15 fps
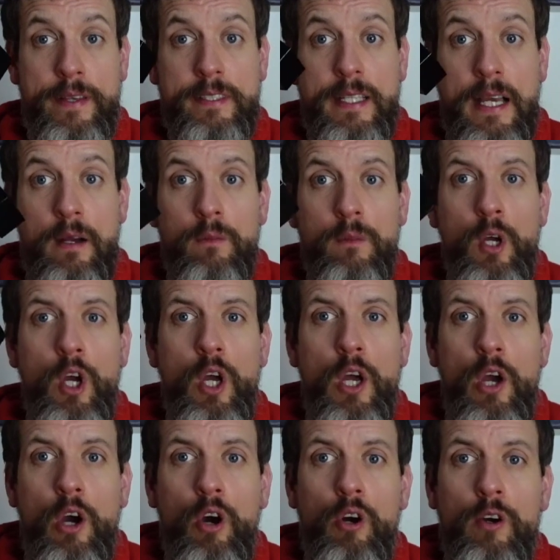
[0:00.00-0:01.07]
this out.
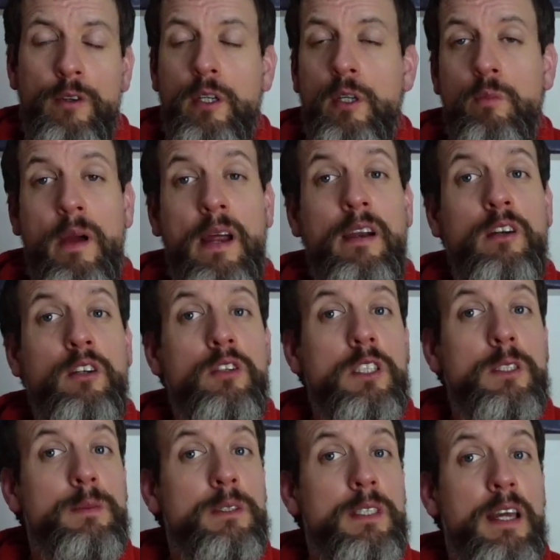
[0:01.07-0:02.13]
Or you could wear it on
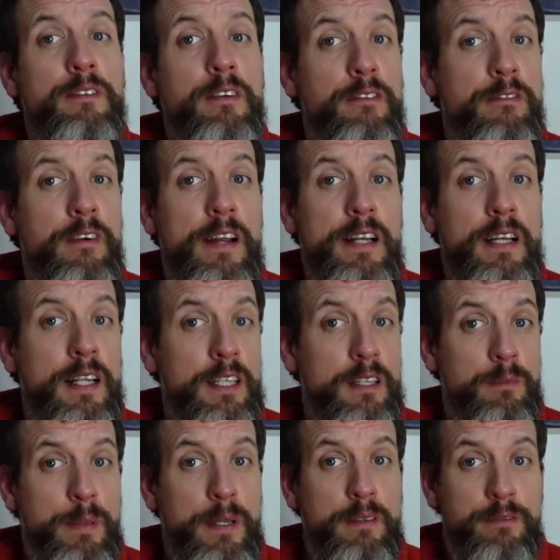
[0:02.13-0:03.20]
Christmas Day if you're feeling like you're
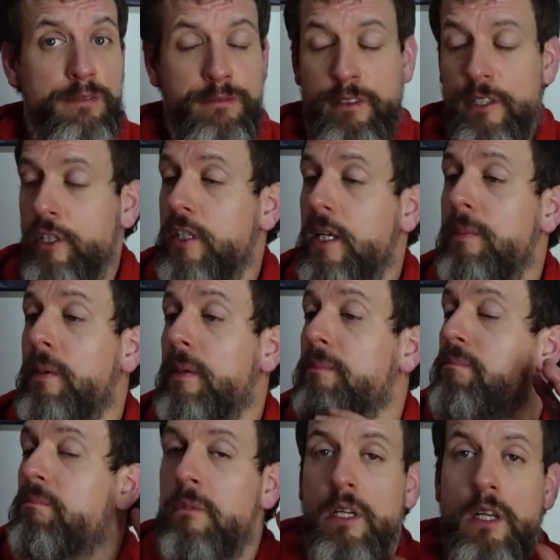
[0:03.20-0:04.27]
a bit frisky, but
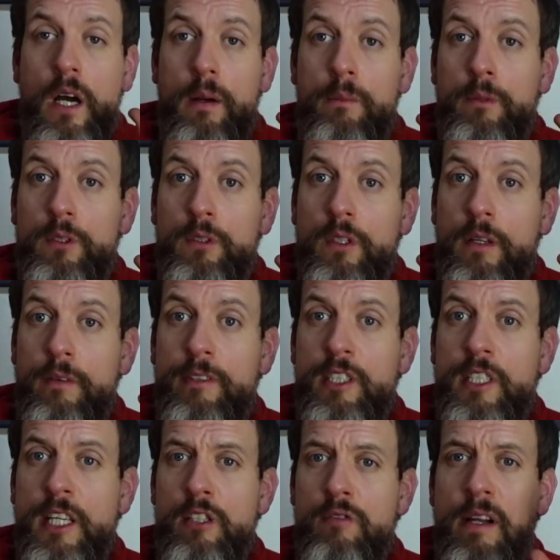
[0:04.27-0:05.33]
I'm not, if there's
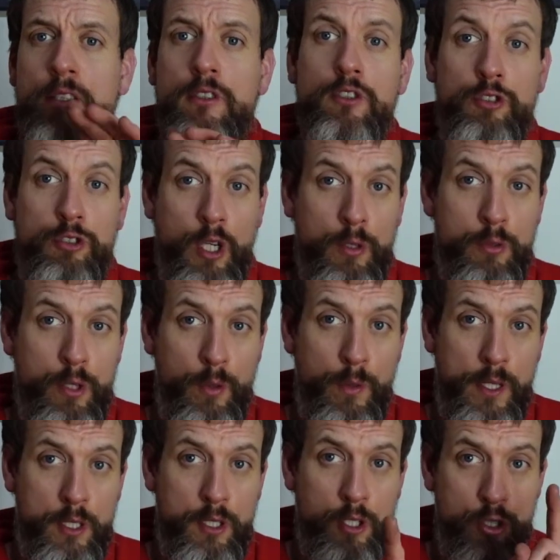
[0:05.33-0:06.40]
kids around, don't do
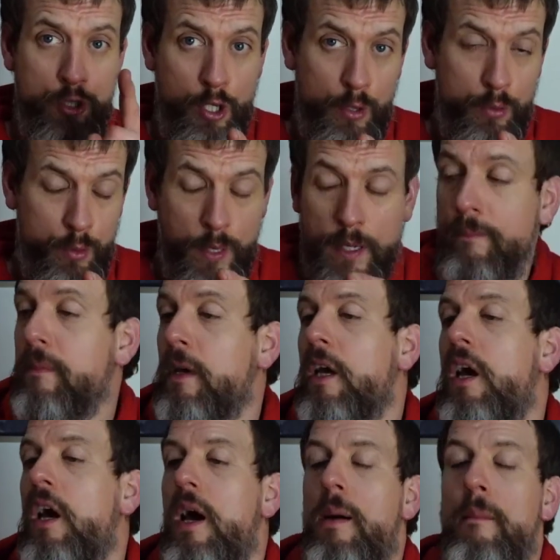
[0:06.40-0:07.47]
this, don't do that.
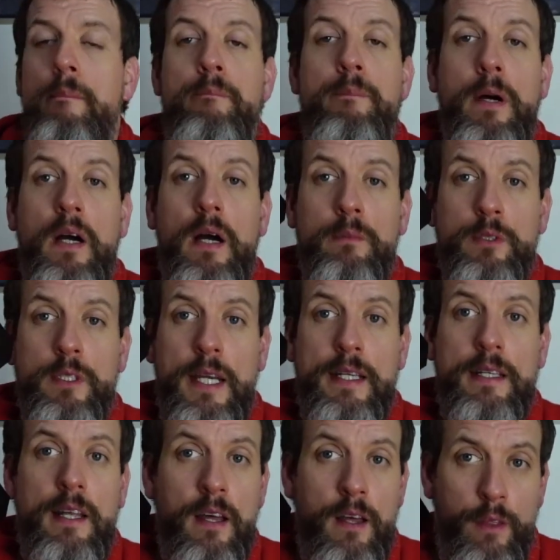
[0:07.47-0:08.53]
But I'm
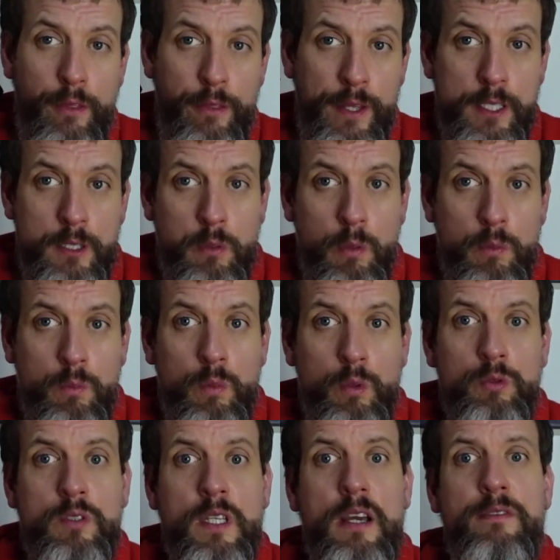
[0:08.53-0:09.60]
saying this one will
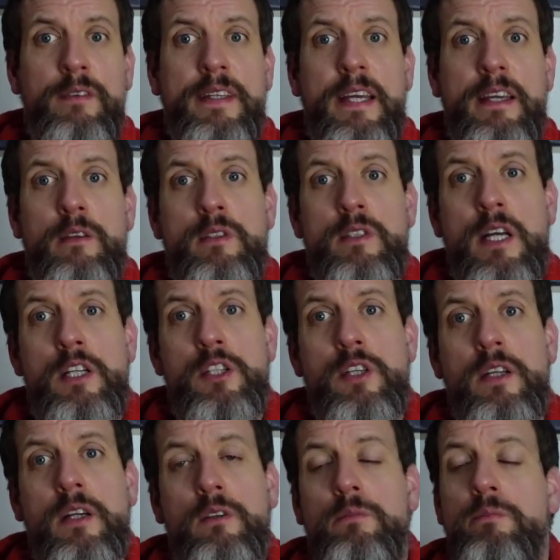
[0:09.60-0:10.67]
definitely get your attention,
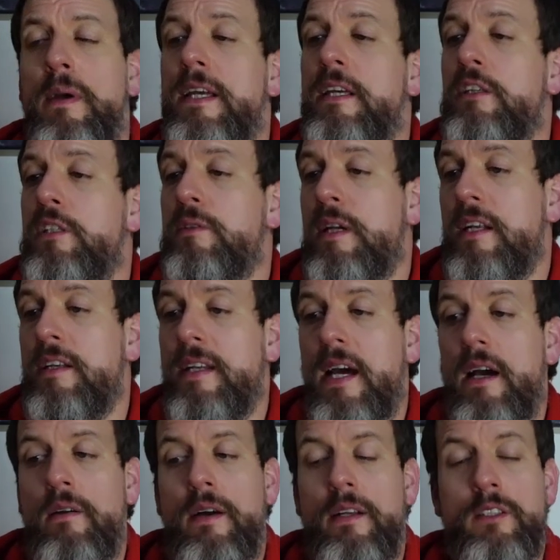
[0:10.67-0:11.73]
it'll make you stand
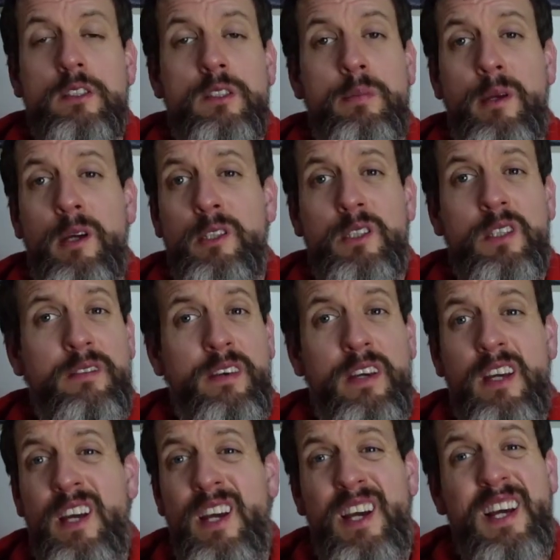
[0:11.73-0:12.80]
out, and to be honest with you,